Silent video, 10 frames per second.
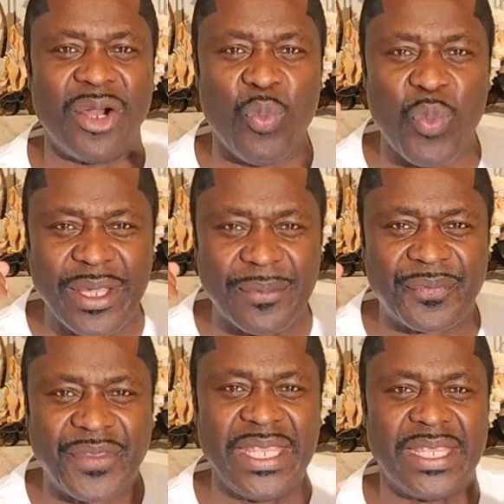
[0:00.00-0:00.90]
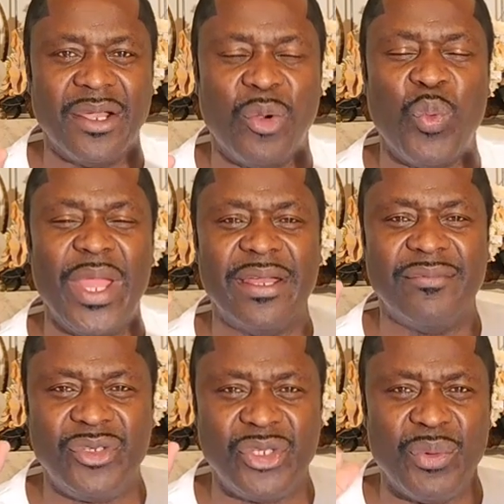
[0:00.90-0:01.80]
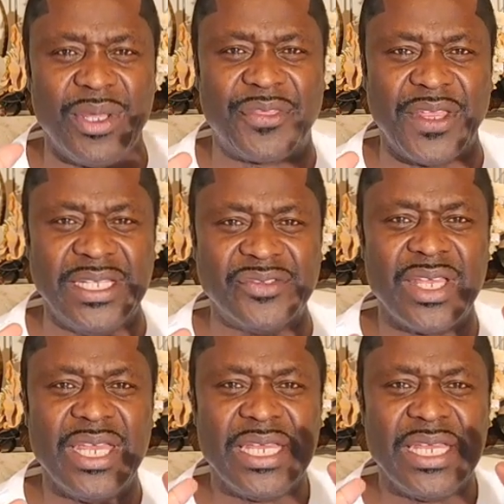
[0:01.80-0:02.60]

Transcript: a way of thinking, a way of doing things.